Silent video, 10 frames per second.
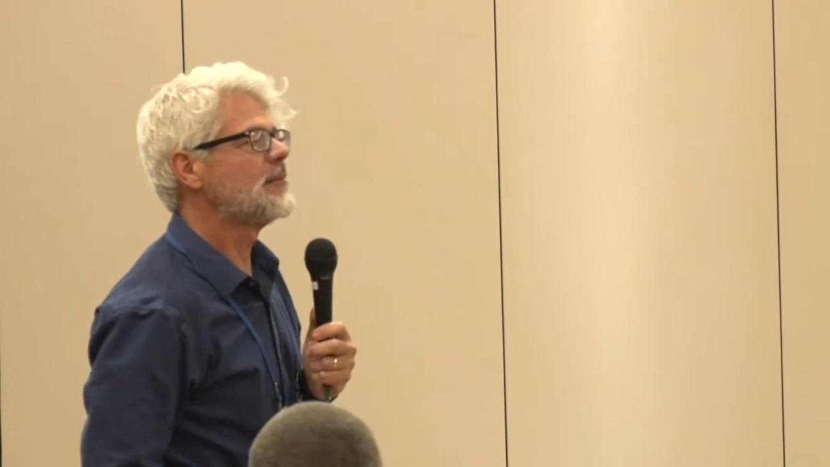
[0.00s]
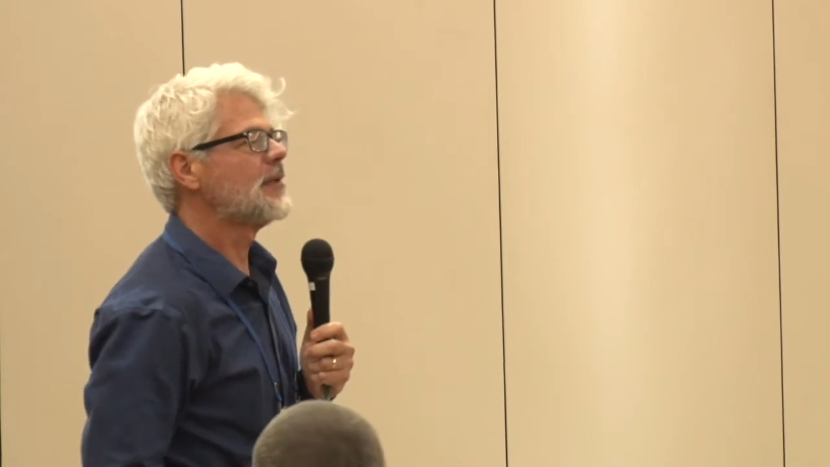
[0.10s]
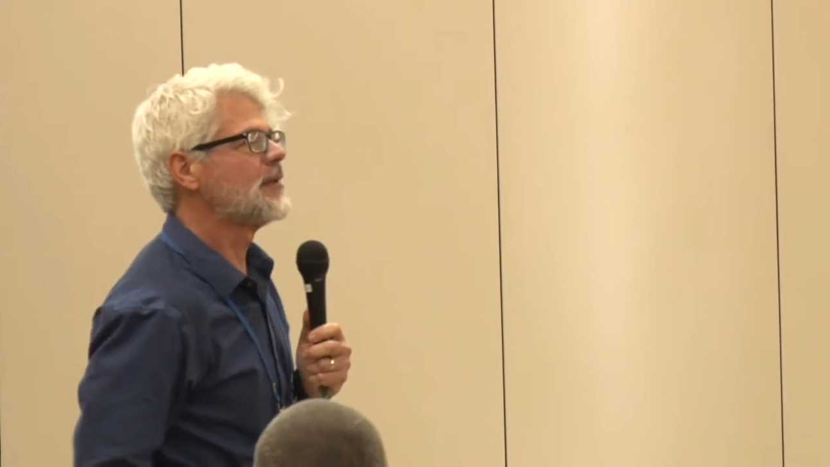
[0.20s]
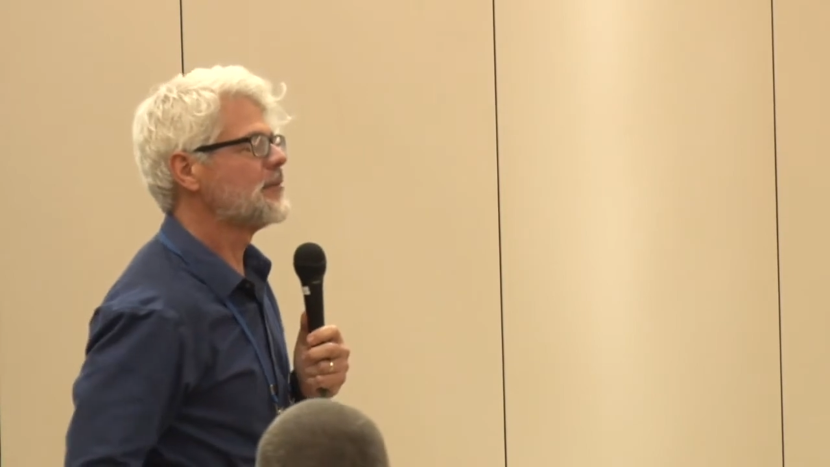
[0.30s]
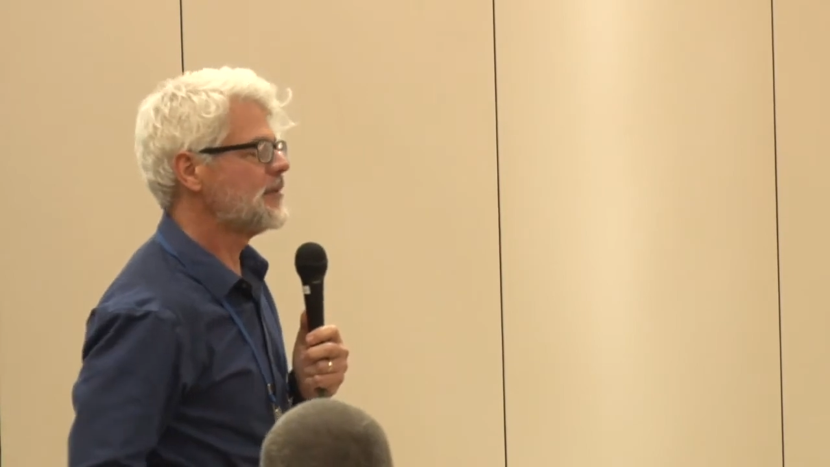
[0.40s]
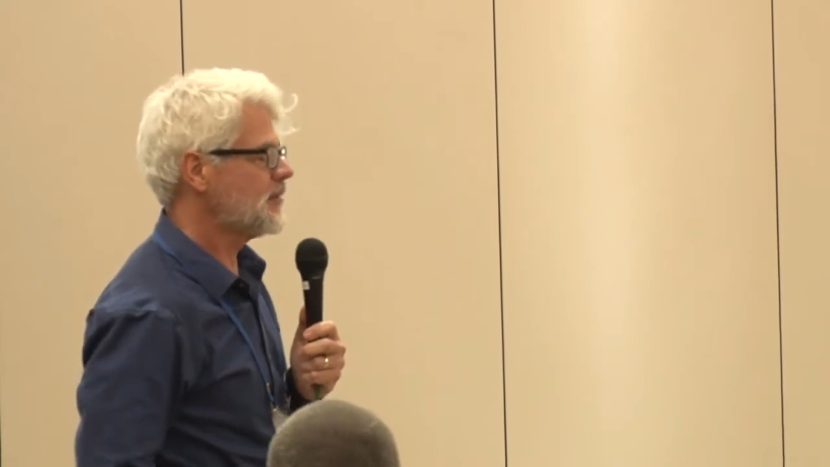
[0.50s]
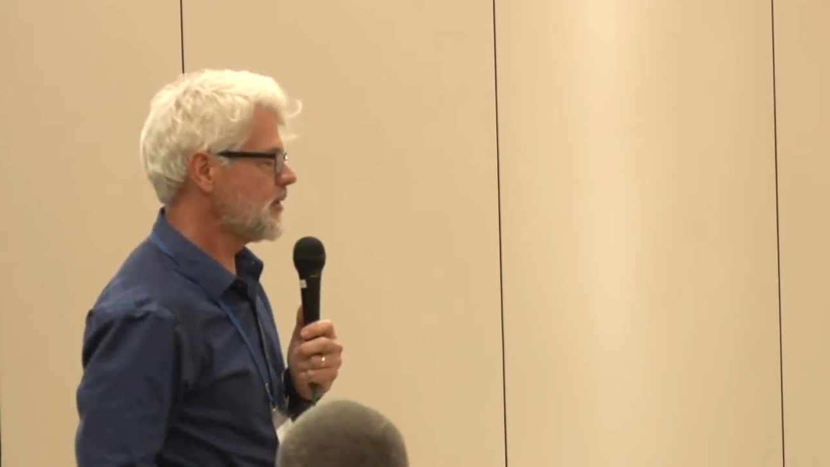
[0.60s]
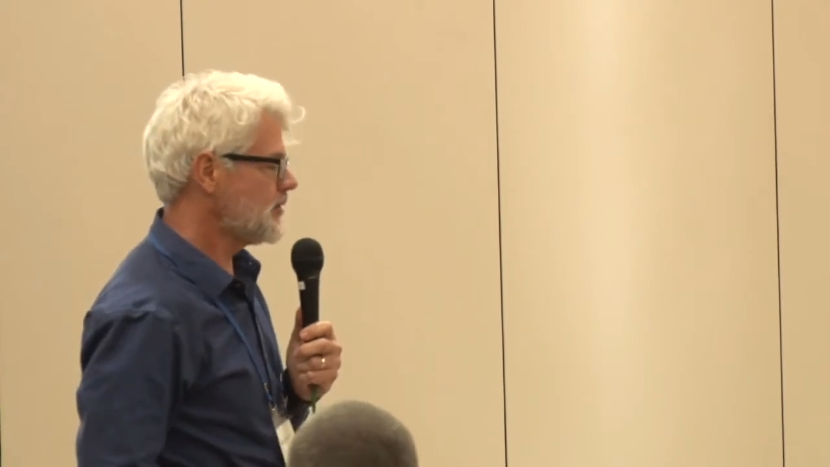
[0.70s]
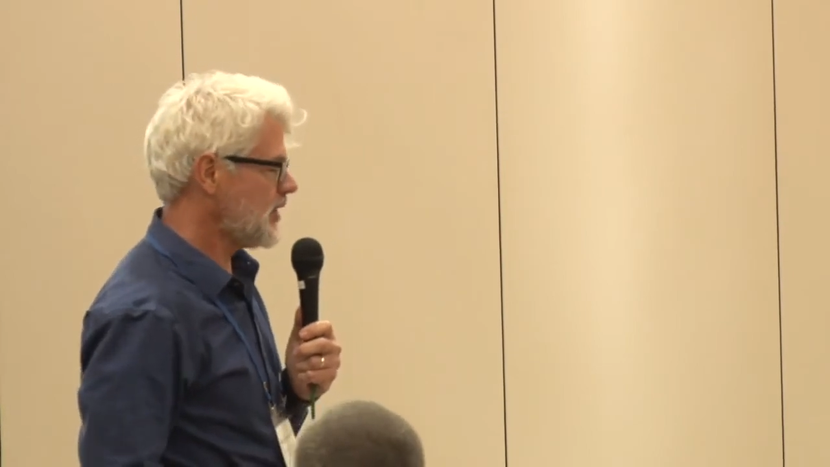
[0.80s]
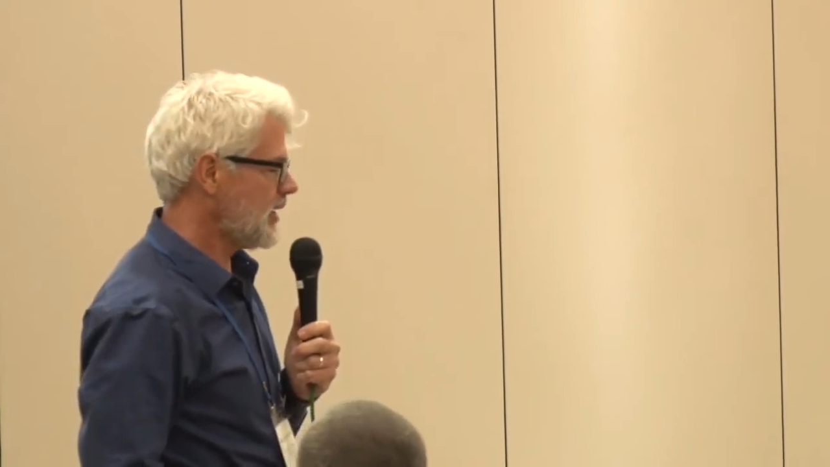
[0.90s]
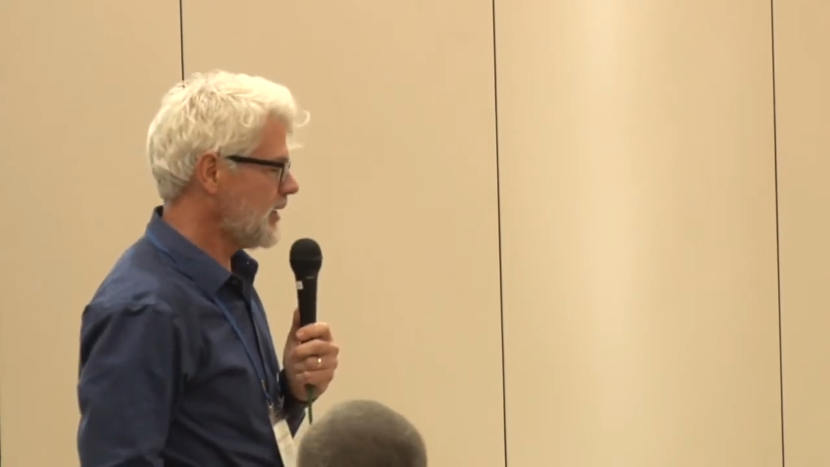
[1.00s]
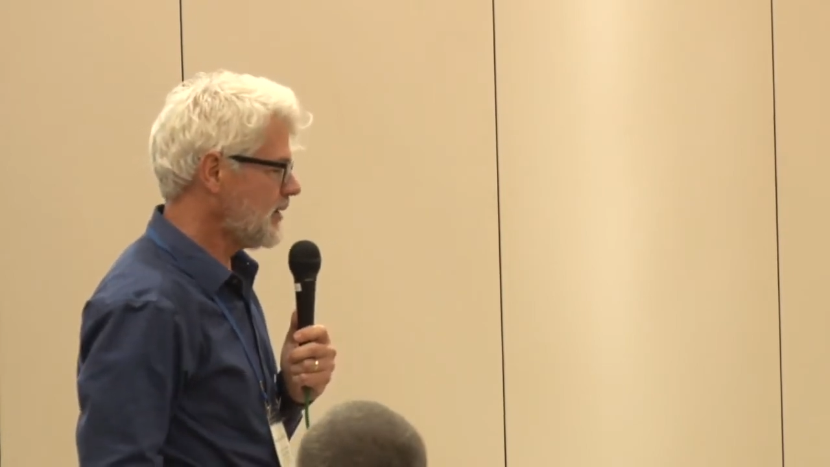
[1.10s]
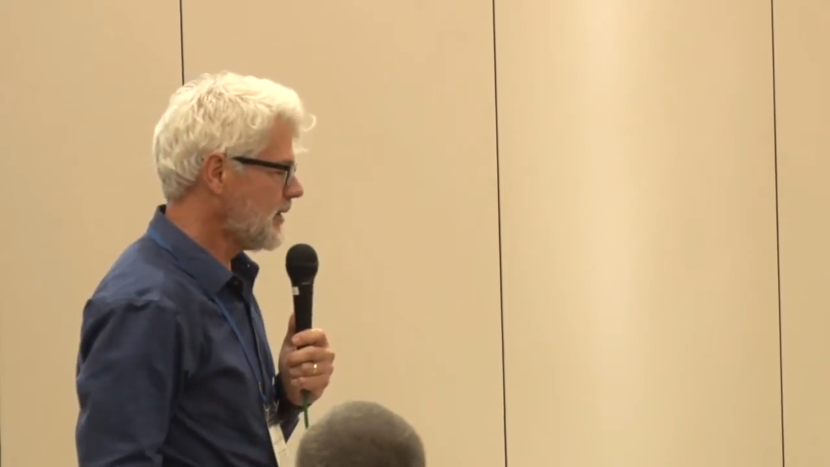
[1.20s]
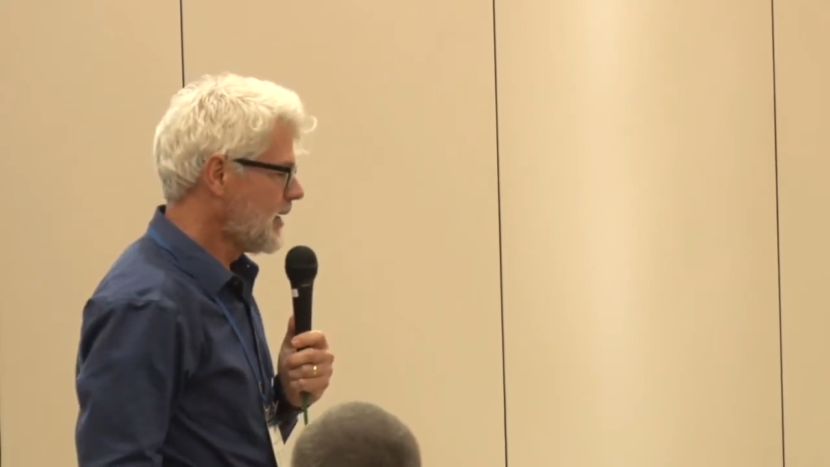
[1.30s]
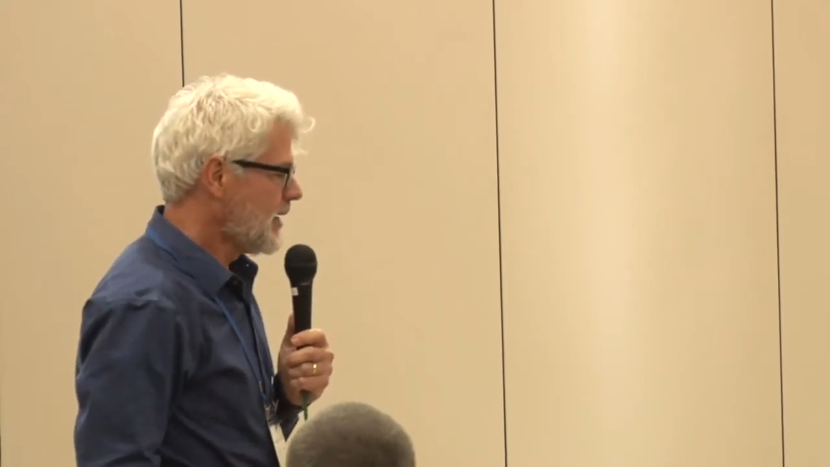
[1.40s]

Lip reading: on the research end,